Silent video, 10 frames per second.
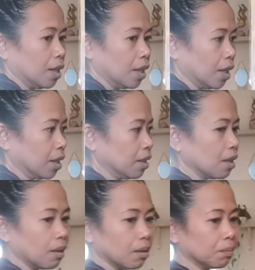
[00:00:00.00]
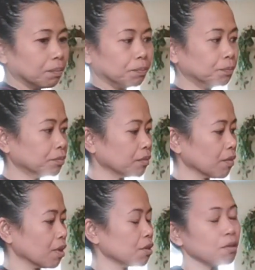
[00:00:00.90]
And
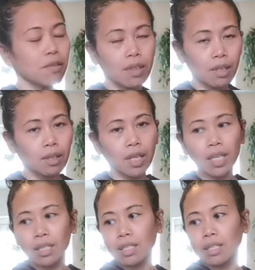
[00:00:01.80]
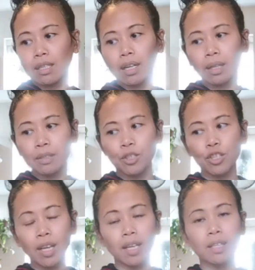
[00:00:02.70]
so these are
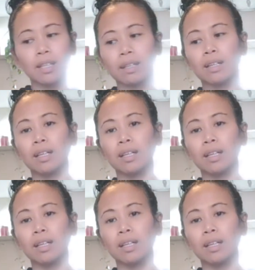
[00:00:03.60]
Jade.